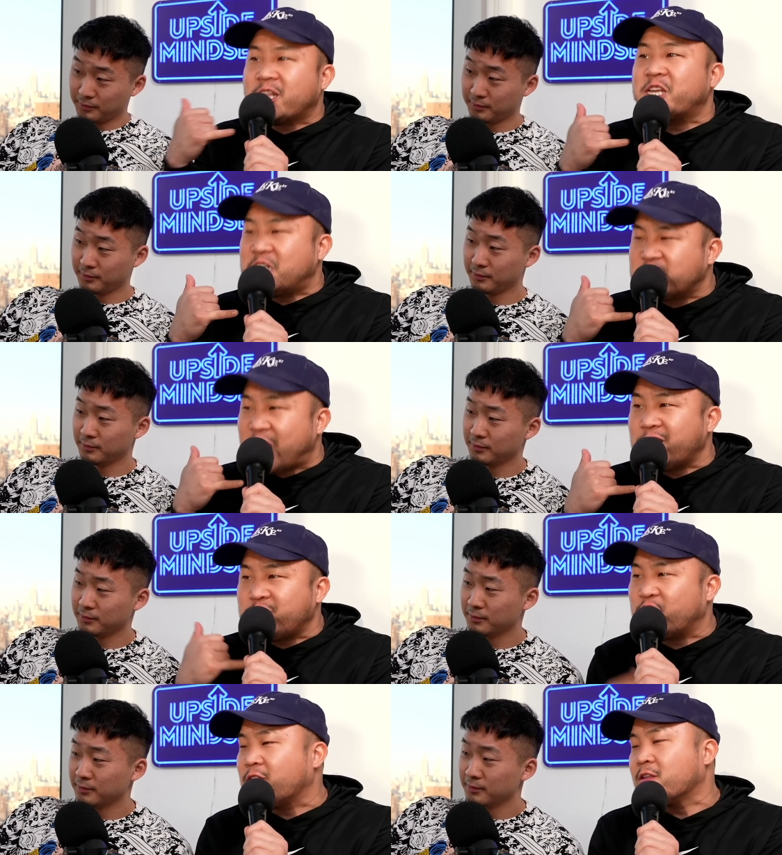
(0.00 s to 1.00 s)
Speaker 1: it to the
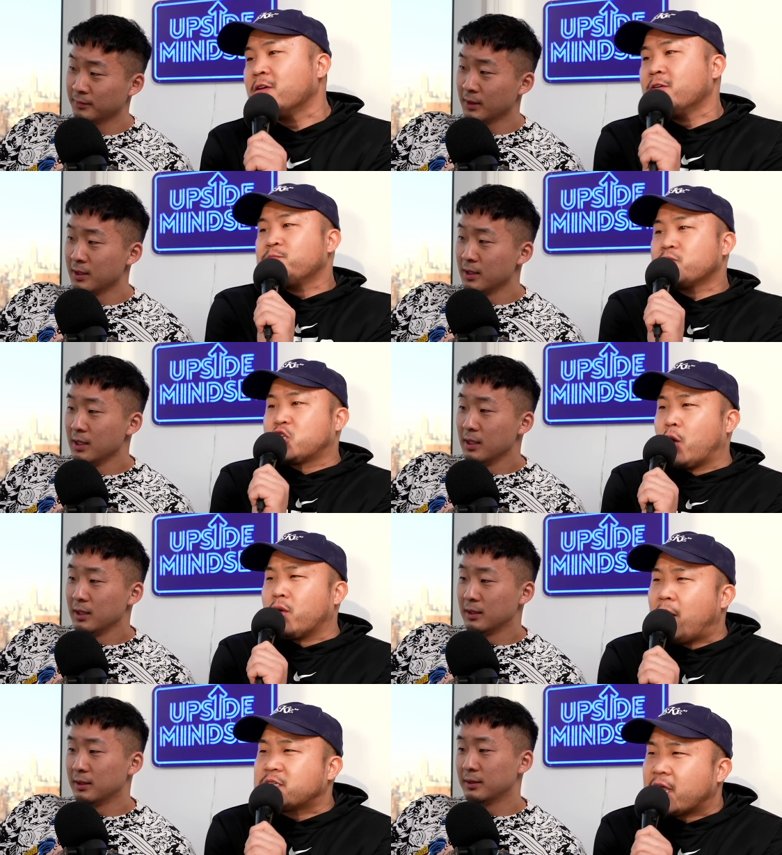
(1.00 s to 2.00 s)
station. So
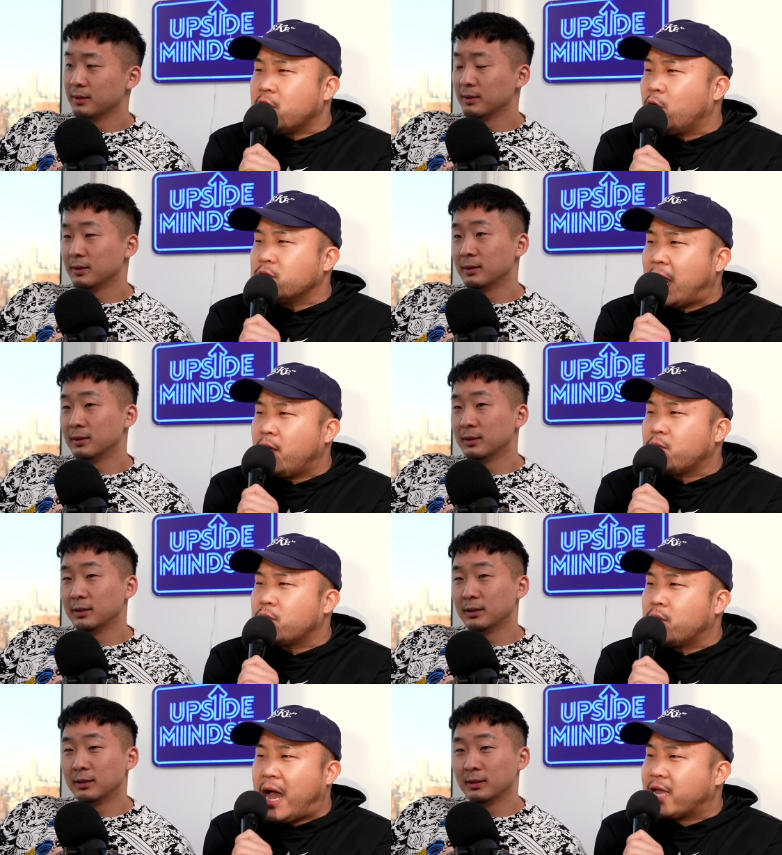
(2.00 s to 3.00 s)
I was like, yo, is that
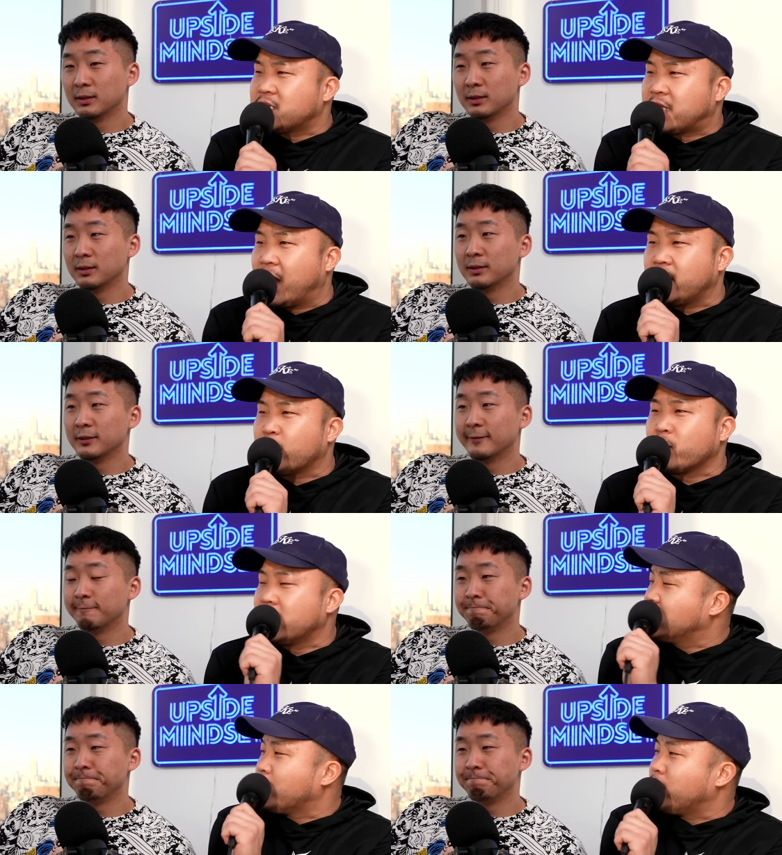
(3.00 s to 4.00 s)
I guess Canada
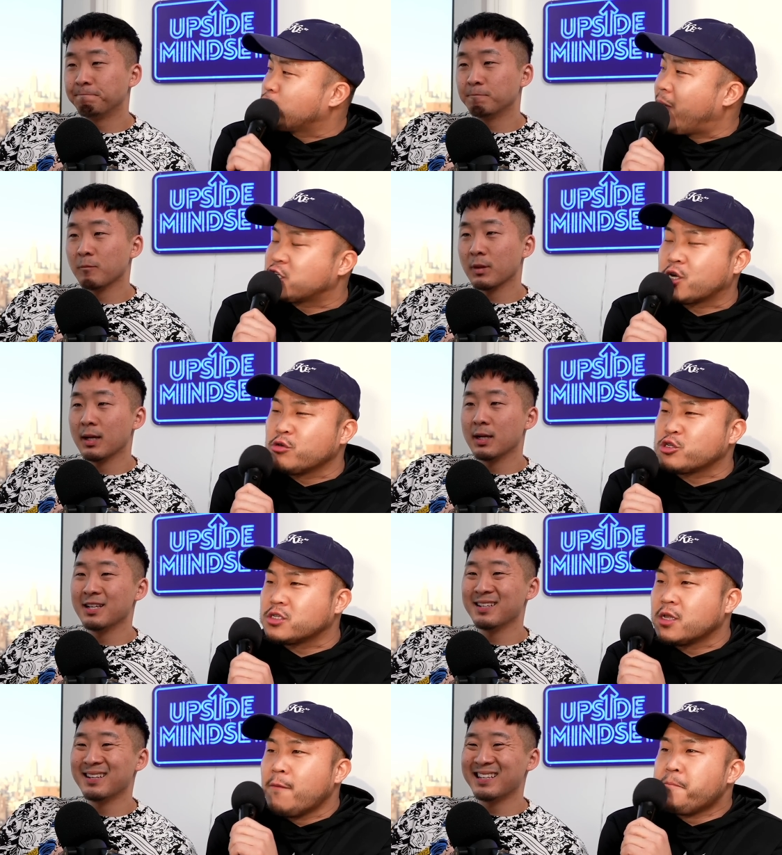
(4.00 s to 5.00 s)
really is a mishmash of
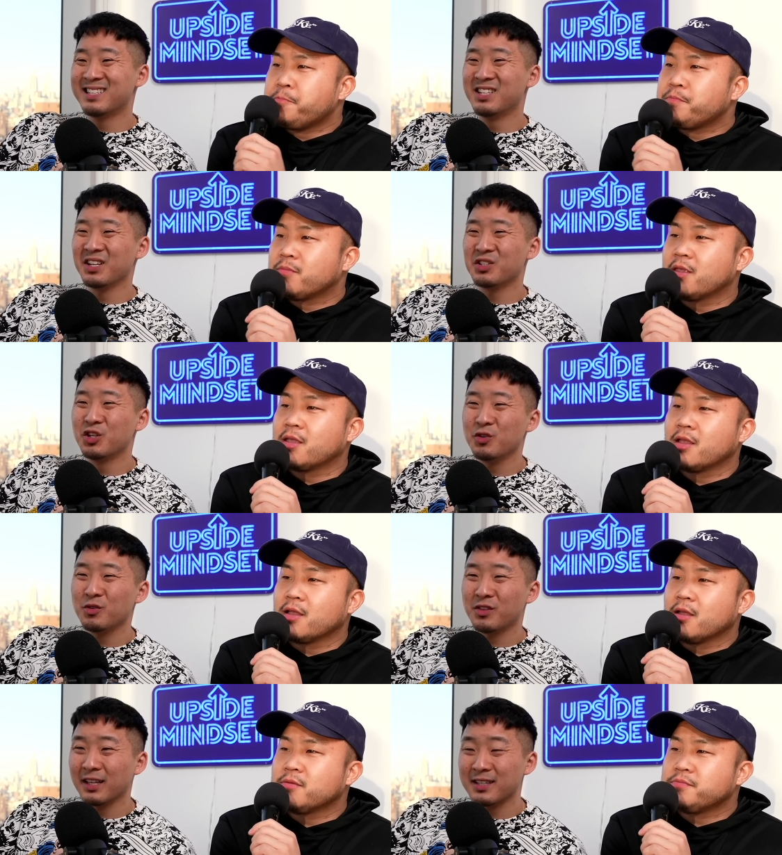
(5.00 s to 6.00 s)
cultures.
Speaker 2: Yeah, do you
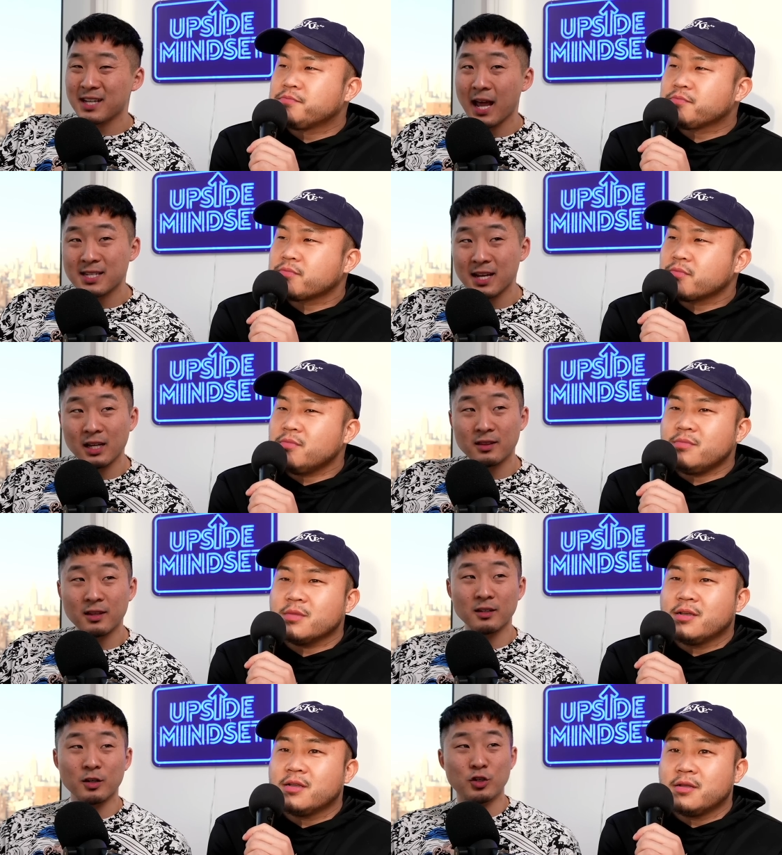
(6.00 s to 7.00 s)
think this has
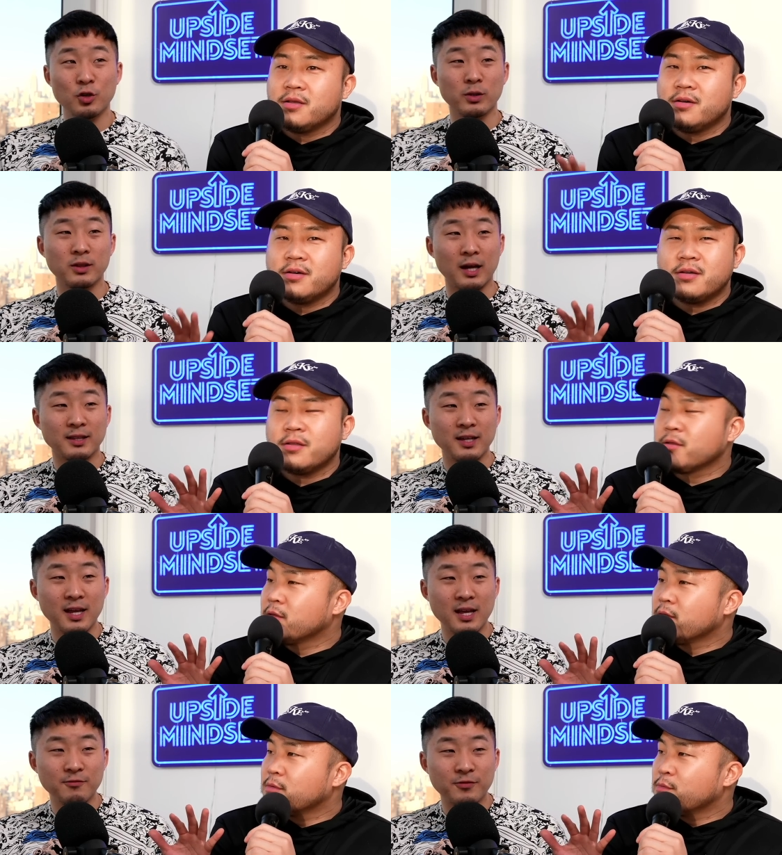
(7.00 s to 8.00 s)
anything to do with like the
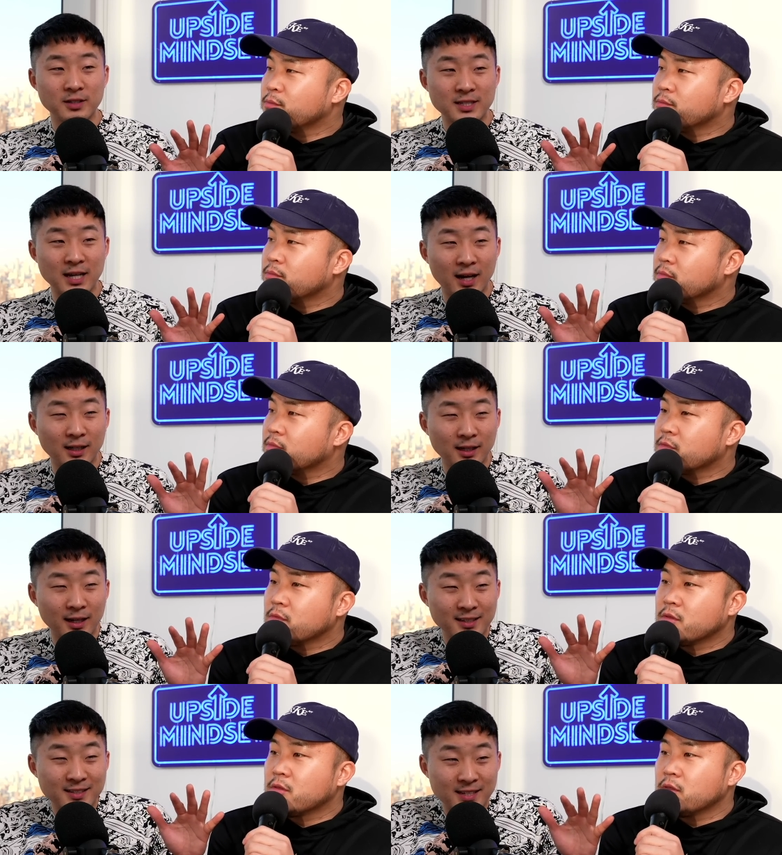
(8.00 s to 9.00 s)

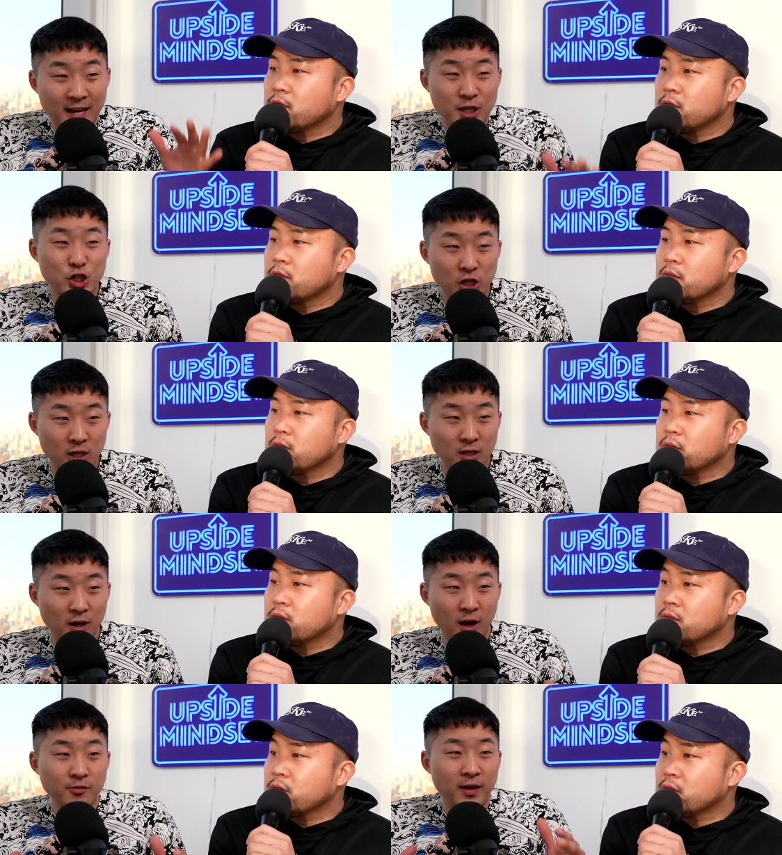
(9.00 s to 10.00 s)
infantilization
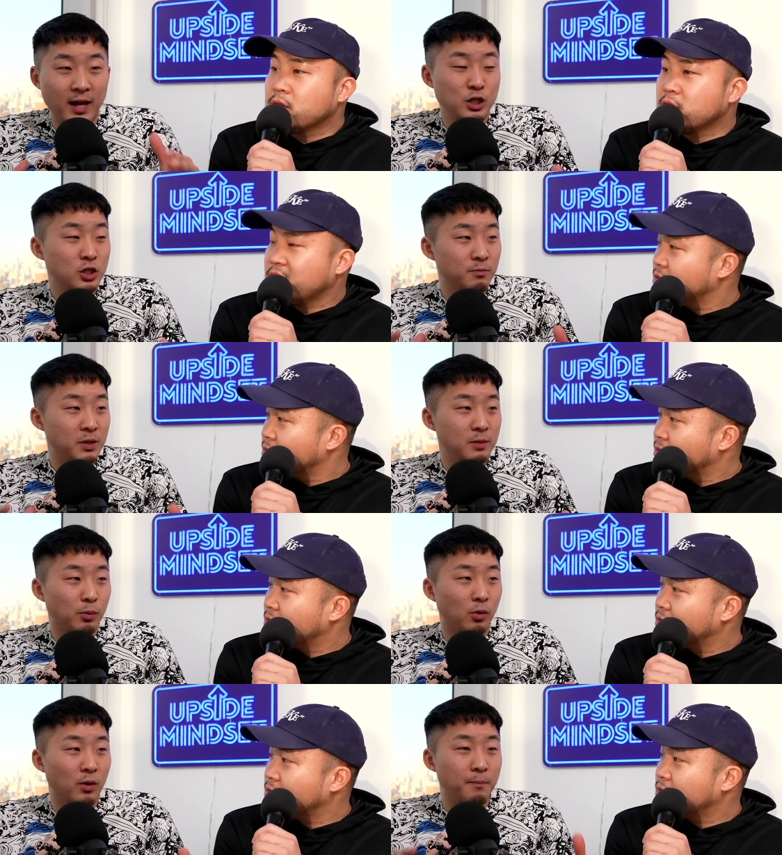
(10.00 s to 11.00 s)
of Asian people?